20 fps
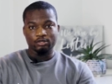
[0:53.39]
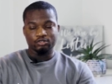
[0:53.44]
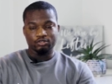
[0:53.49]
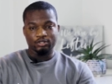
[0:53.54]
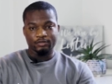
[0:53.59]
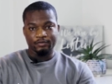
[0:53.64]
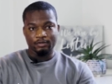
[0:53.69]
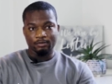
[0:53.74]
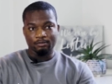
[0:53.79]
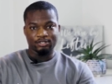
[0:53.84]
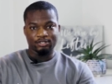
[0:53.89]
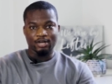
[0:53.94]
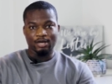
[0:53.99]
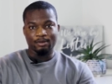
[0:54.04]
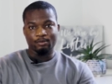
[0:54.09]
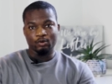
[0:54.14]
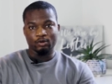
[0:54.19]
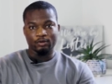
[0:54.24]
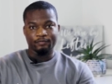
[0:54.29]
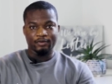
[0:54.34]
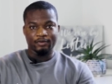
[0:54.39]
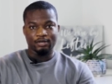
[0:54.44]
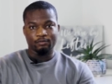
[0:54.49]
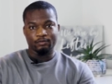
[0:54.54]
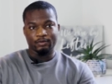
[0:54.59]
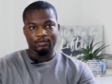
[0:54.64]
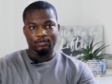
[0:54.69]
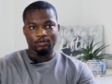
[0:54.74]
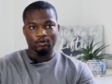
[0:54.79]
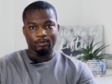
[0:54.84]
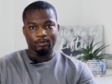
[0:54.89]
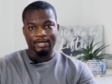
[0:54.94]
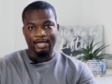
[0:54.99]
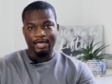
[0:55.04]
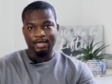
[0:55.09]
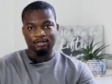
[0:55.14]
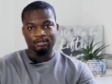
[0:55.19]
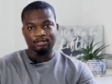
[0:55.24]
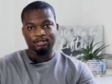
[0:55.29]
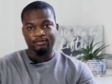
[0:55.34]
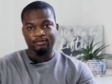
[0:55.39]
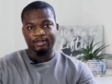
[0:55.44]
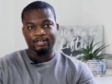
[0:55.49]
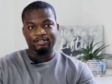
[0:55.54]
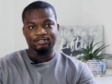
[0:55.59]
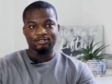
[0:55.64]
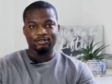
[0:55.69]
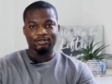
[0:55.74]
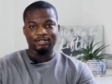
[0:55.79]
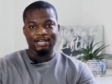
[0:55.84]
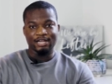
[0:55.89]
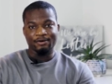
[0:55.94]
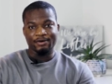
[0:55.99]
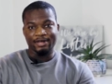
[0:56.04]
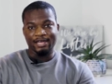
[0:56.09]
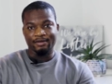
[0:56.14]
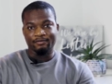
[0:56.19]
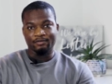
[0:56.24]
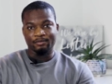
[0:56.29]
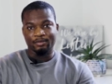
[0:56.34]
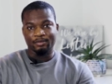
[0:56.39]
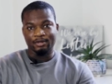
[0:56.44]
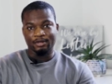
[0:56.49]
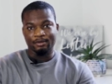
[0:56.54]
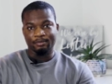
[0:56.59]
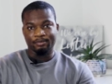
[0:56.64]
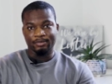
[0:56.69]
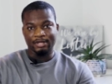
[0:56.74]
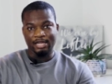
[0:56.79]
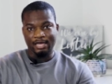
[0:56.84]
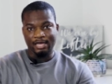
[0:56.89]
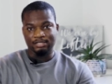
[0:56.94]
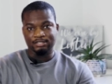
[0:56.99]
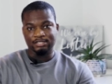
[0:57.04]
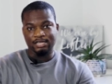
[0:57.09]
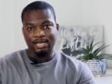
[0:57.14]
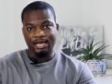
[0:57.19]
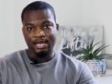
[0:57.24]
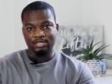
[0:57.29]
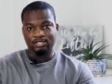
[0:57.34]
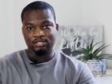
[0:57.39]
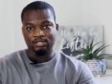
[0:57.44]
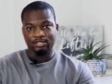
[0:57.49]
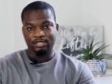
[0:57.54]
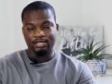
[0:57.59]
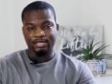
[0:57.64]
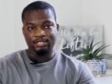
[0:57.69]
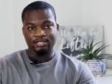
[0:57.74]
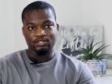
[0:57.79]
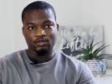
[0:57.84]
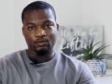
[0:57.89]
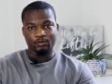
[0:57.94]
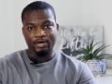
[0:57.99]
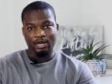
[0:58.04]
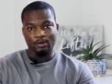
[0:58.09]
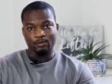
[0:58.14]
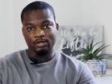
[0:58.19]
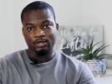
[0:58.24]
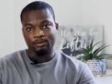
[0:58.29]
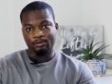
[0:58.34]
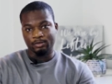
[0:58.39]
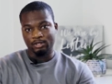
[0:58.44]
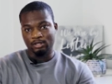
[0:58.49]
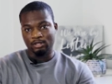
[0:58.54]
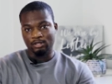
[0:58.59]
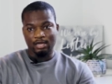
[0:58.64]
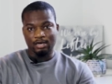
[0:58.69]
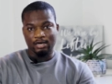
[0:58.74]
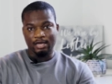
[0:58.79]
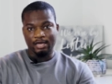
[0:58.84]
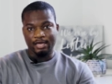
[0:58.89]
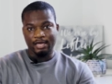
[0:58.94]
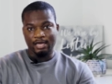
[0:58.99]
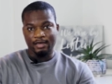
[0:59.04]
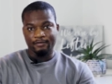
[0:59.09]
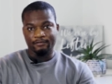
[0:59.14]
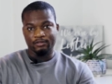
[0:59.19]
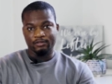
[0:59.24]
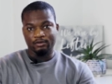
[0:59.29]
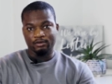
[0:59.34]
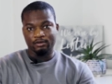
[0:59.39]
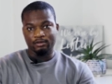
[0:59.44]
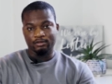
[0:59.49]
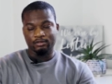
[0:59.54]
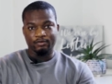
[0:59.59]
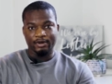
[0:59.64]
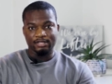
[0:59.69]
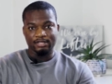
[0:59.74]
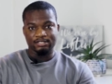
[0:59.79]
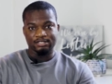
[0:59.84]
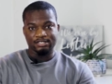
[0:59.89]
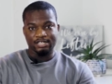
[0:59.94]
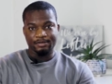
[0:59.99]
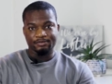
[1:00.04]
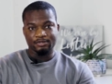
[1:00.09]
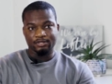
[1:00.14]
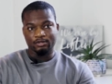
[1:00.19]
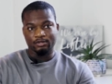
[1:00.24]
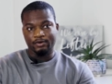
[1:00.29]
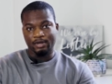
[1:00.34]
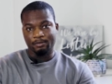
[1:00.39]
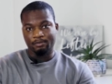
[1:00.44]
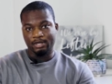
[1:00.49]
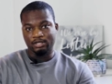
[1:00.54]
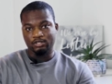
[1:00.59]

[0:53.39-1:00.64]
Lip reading: driven. You're not motivated with no plan, right? So now I have a plan to actually get to where I want to be, and I have the right steps and the right